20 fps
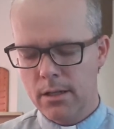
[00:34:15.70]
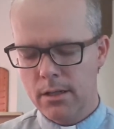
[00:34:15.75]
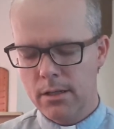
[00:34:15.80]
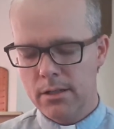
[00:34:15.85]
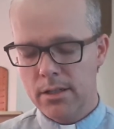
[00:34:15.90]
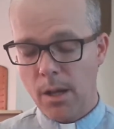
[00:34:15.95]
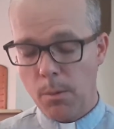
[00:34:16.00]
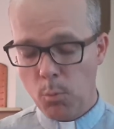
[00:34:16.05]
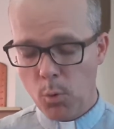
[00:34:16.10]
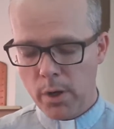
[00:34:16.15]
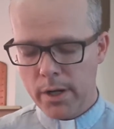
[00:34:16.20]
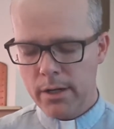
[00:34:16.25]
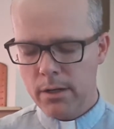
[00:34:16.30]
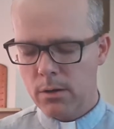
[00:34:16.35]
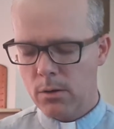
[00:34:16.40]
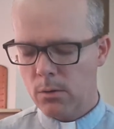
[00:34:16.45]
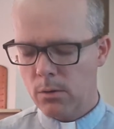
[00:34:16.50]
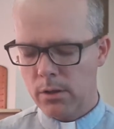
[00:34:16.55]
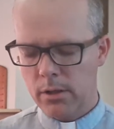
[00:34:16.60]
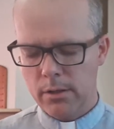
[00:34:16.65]
someone,
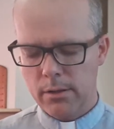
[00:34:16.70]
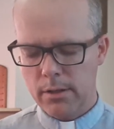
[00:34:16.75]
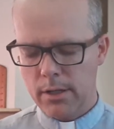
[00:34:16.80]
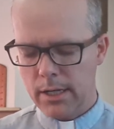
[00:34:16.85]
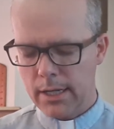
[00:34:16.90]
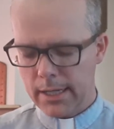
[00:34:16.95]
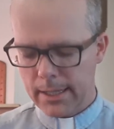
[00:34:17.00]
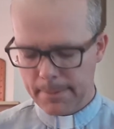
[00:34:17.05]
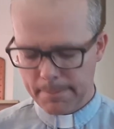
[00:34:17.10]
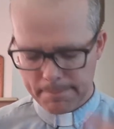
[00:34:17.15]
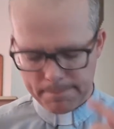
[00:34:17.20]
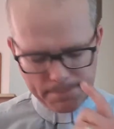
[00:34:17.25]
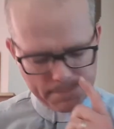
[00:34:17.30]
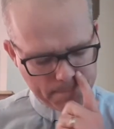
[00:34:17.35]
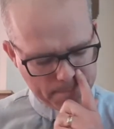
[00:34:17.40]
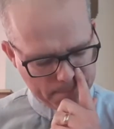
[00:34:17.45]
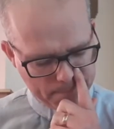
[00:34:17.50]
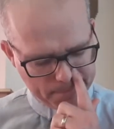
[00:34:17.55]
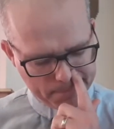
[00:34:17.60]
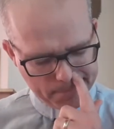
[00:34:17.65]
or um,
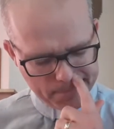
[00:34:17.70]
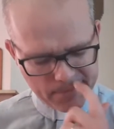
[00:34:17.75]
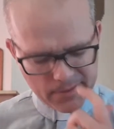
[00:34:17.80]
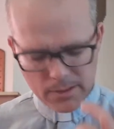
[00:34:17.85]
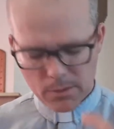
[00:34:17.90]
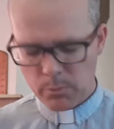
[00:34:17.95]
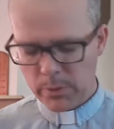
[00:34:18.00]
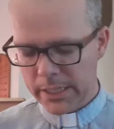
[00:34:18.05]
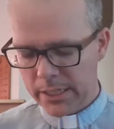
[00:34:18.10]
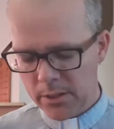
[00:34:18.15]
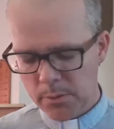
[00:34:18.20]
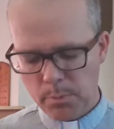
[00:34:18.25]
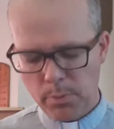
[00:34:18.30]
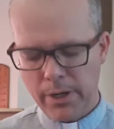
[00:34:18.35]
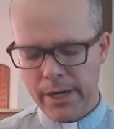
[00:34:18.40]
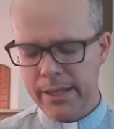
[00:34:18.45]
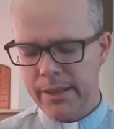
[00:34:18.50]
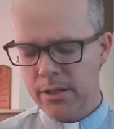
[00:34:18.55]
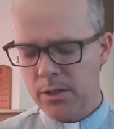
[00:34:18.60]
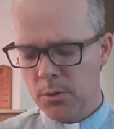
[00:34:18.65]
we each
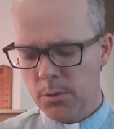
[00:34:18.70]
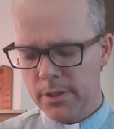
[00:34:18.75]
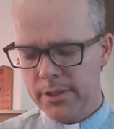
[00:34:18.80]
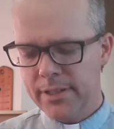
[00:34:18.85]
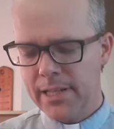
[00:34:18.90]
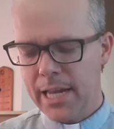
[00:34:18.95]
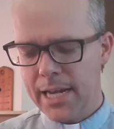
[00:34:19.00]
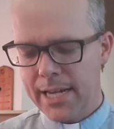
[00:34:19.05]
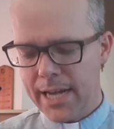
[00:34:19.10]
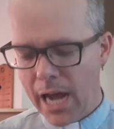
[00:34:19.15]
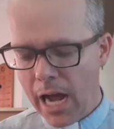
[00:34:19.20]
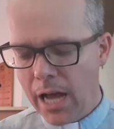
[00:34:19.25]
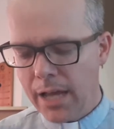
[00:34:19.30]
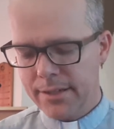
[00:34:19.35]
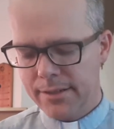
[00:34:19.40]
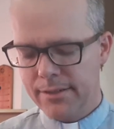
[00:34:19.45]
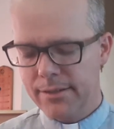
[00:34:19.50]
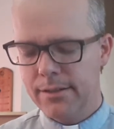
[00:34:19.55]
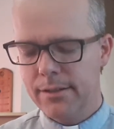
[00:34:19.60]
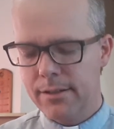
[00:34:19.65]
pray that you will send
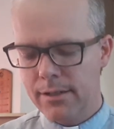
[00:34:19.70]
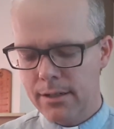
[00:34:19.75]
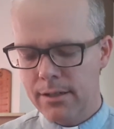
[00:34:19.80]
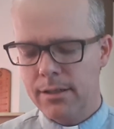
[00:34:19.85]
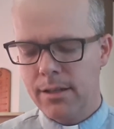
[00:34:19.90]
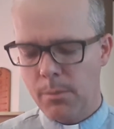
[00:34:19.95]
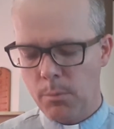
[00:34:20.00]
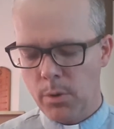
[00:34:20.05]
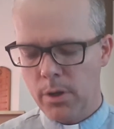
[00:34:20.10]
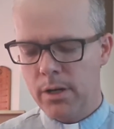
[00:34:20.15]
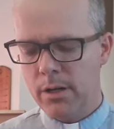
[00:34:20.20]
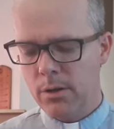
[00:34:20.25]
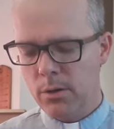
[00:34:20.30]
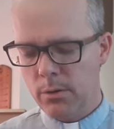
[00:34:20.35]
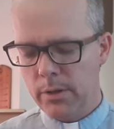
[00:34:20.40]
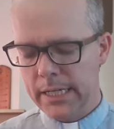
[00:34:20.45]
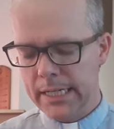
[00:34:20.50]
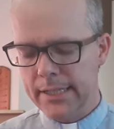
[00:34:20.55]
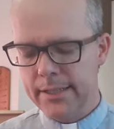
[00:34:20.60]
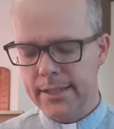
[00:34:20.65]
us to someone who
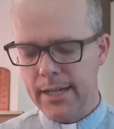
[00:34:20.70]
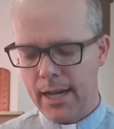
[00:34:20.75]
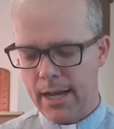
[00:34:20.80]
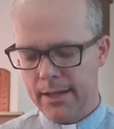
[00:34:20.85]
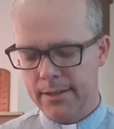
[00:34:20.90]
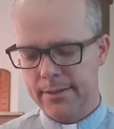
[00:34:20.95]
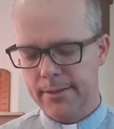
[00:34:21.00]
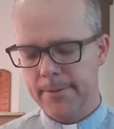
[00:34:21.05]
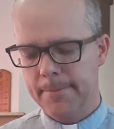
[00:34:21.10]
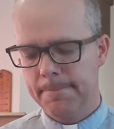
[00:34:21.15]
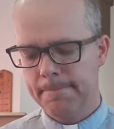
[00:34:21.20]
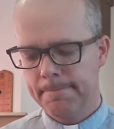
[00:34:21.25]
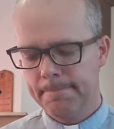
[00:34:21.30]
needs us.